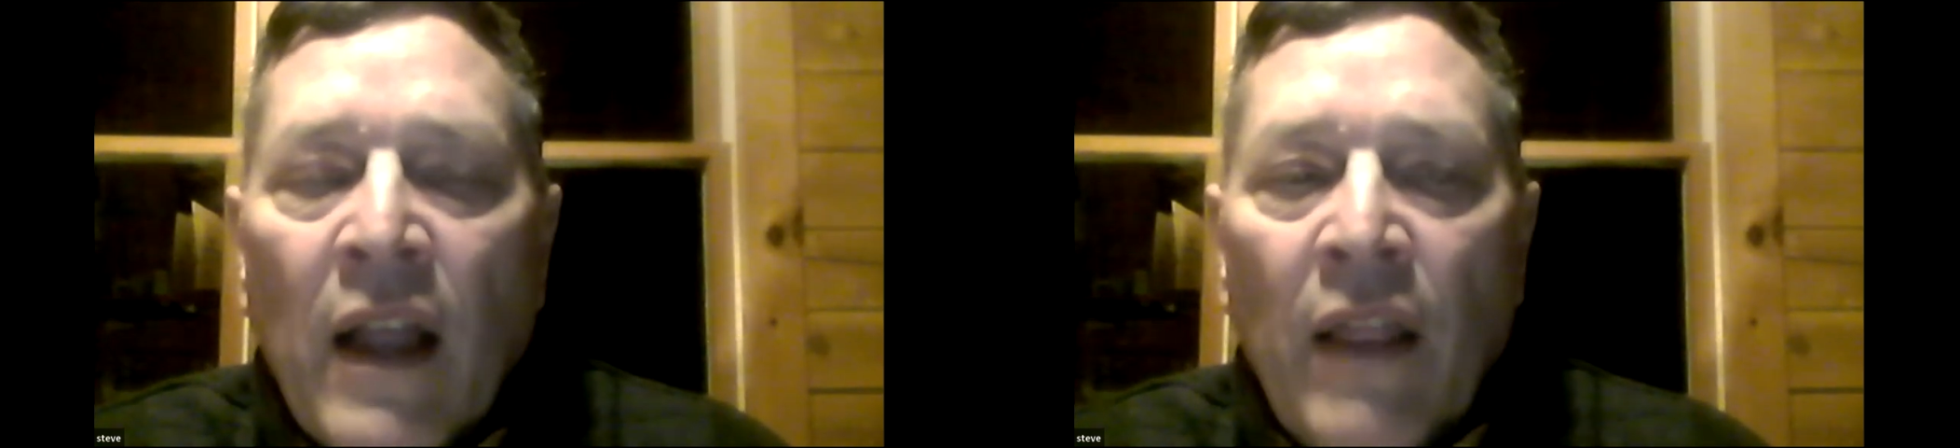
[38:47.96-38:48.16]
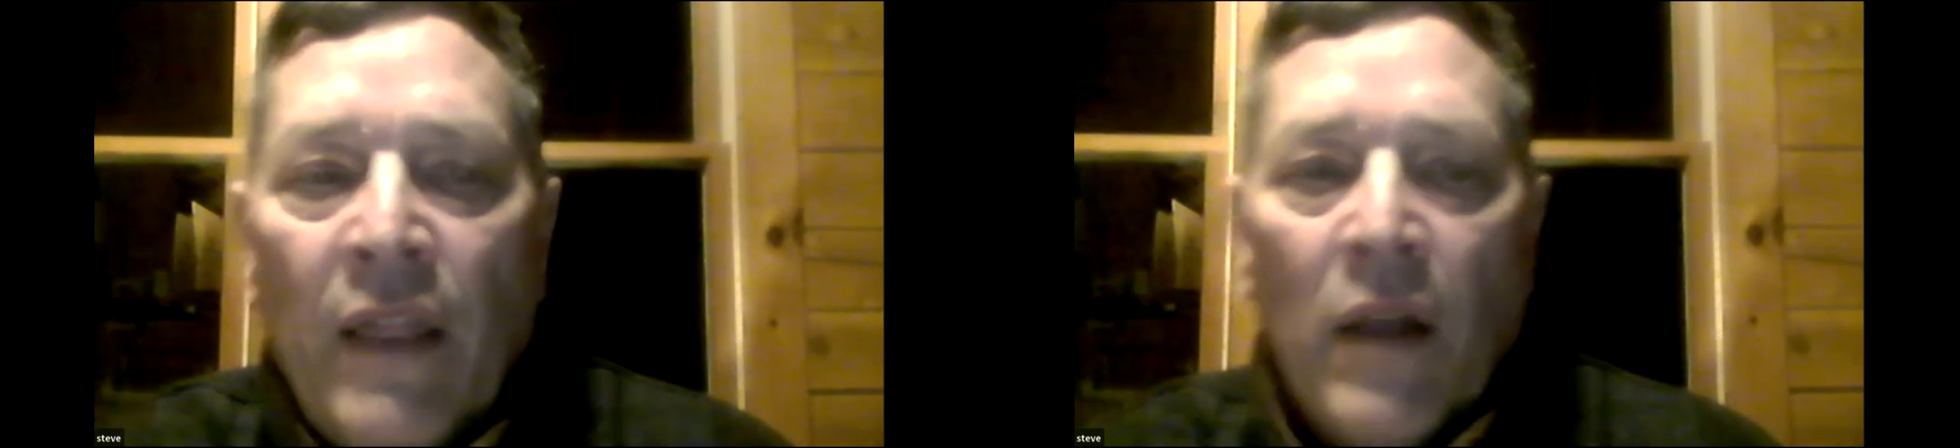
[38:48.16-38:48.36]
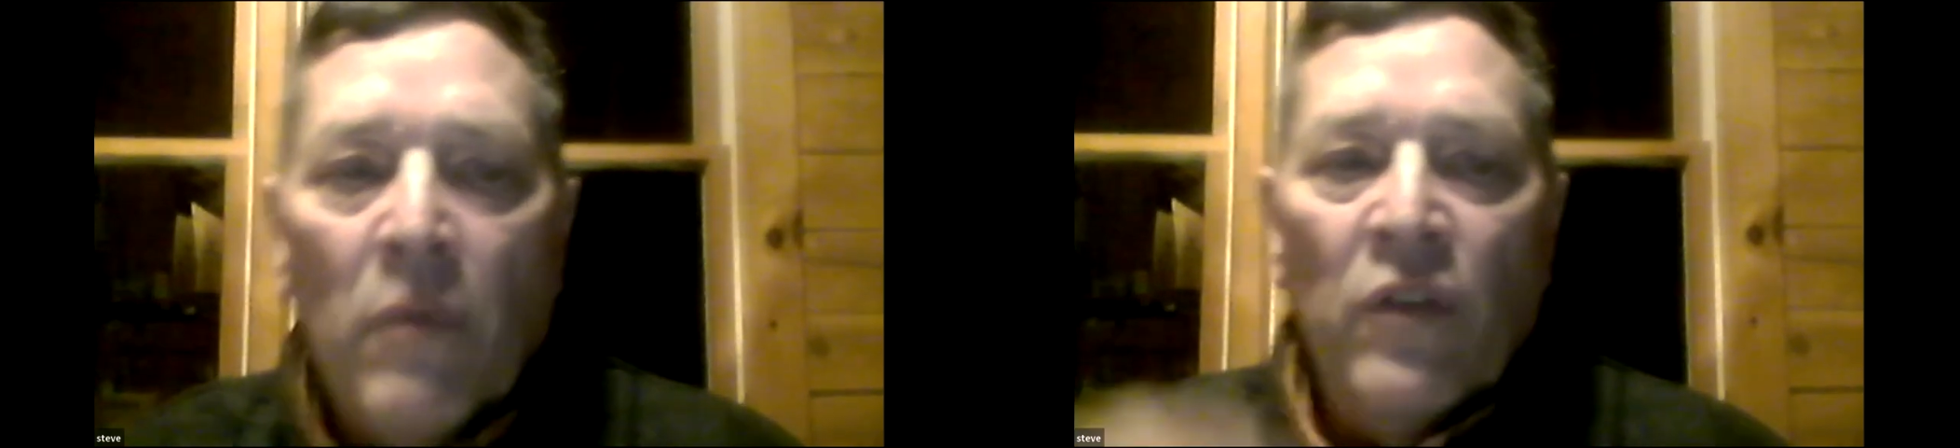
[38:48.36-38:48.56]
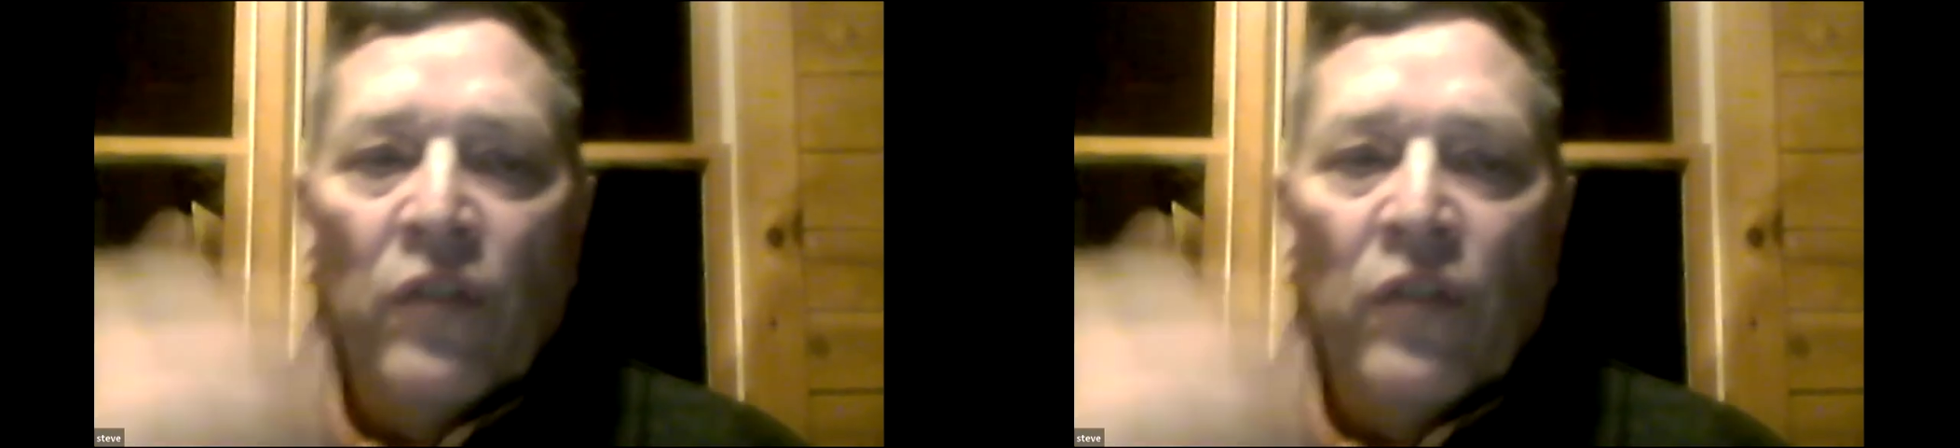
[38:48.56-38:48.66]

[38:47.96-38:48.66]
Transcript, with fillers: the